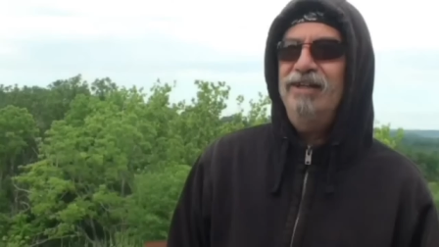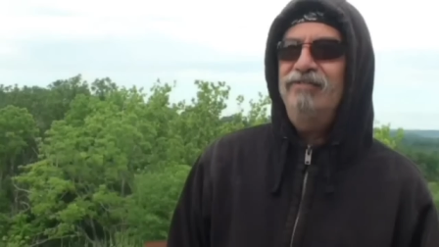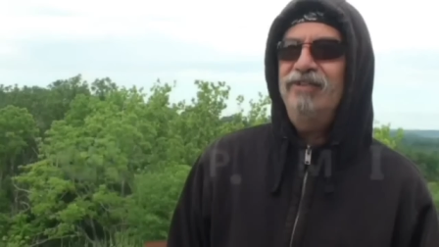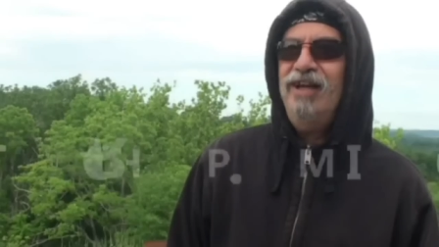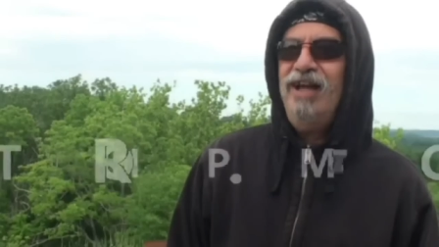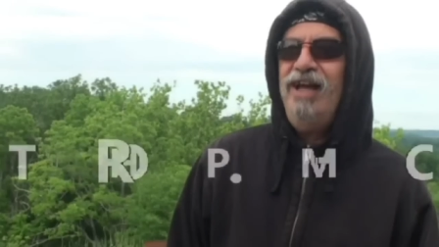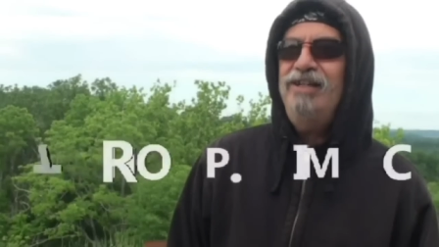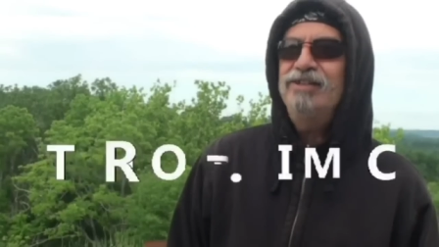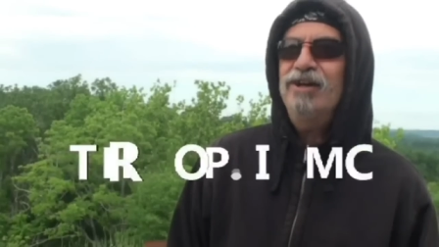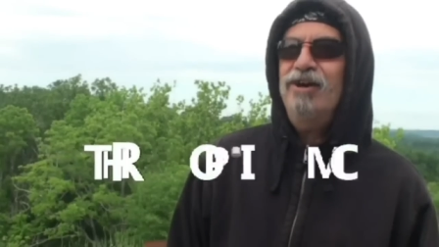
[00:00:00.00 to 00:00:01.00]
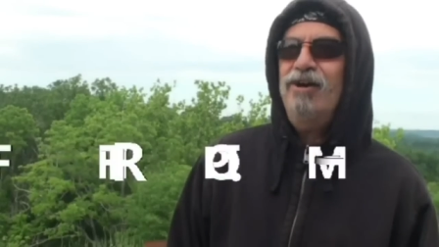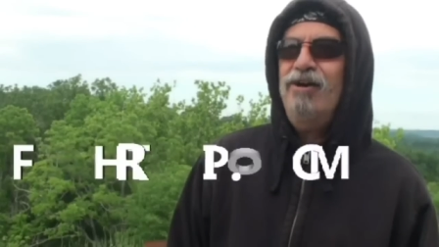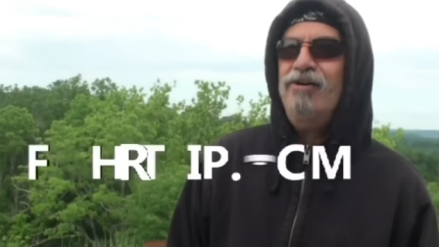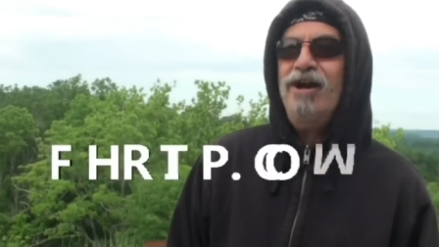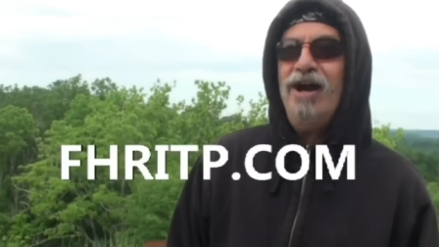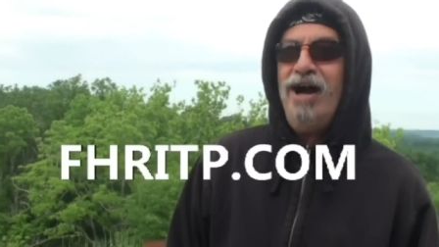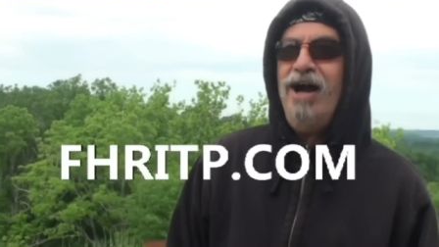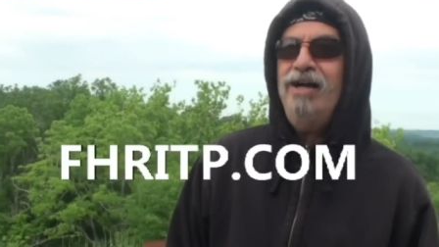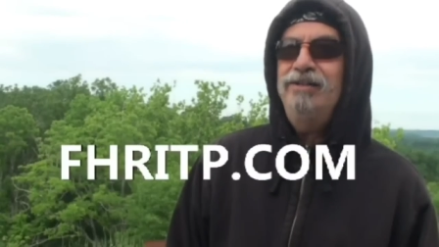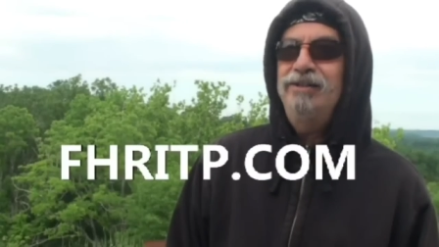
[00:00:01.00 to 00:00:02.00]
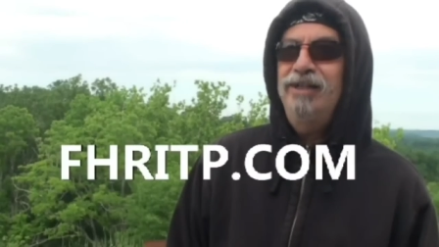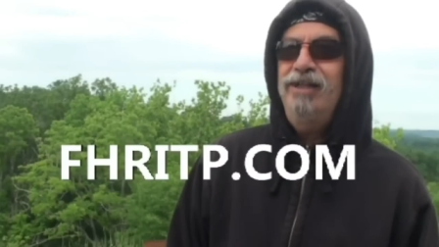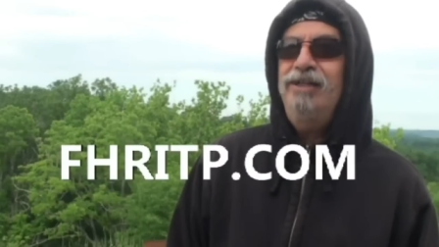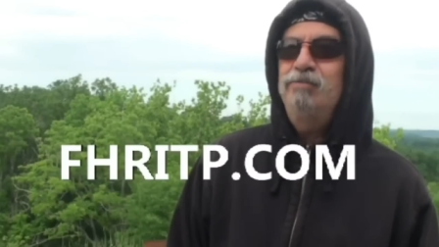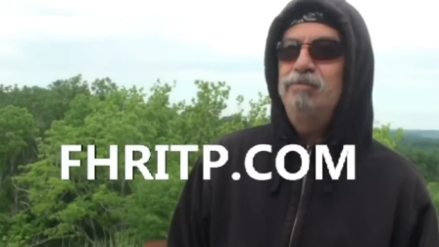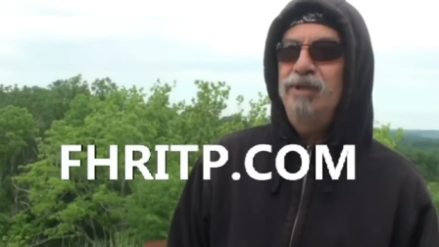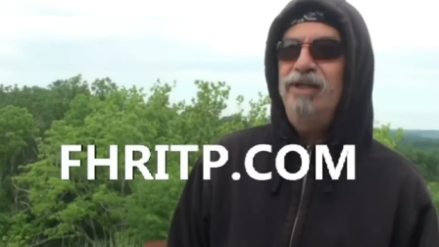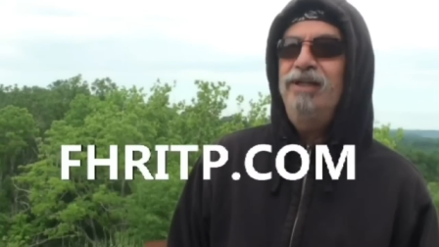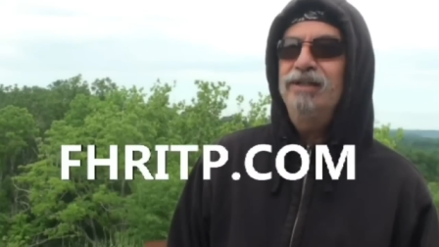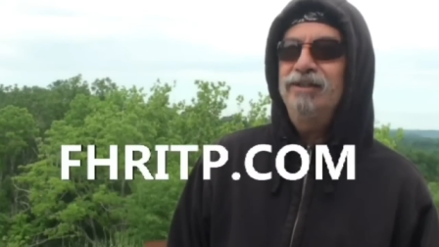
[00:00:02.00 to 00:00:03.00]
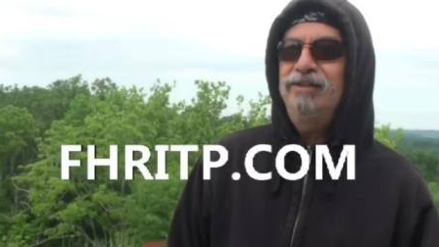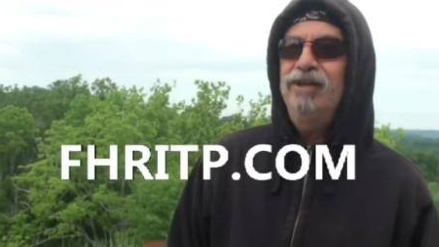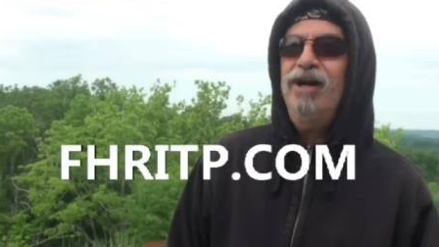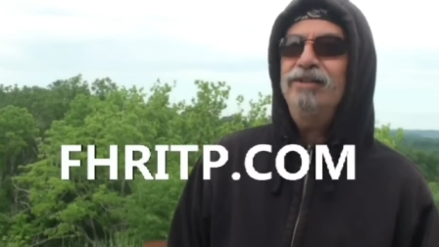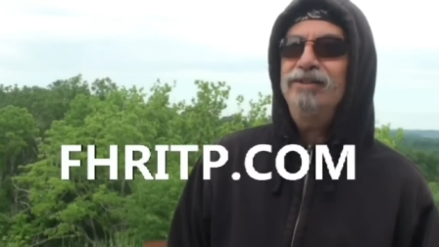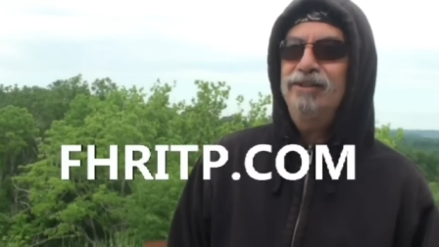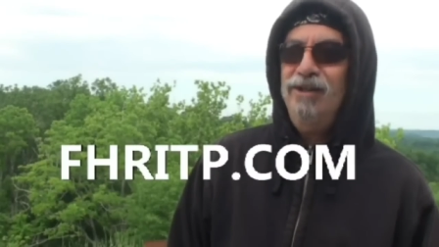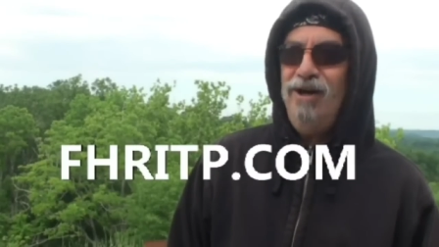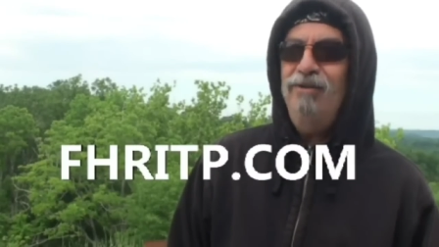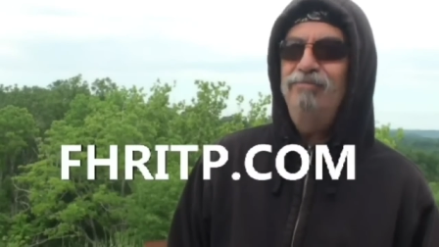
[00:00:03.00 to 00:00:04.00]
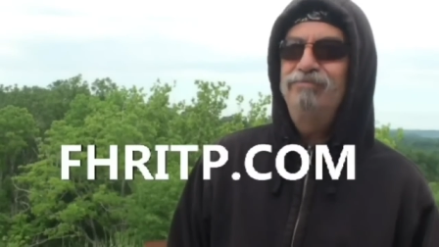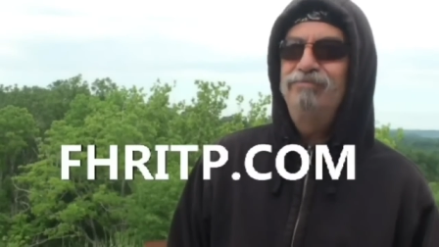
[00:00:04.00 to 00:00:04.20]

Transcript: F H R I T P dot com.